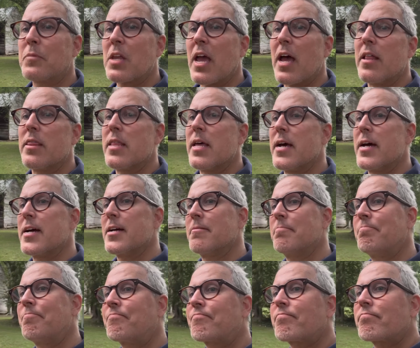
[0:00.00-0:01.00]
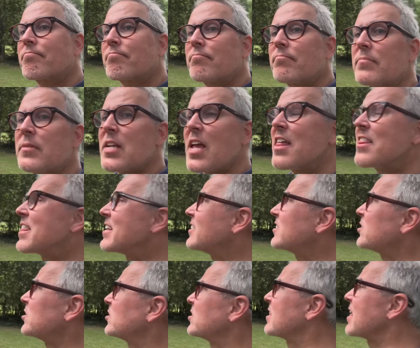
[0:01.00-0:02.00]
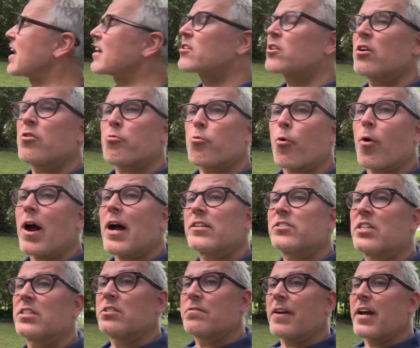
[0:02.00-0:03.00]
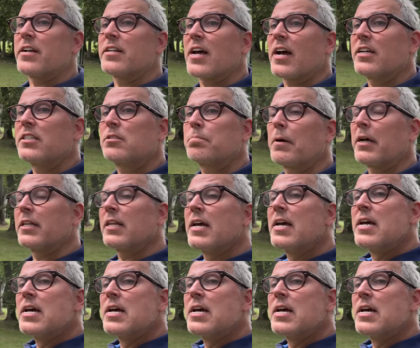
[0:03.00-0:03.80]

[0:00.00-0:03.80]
And then that garage, it's very nice, but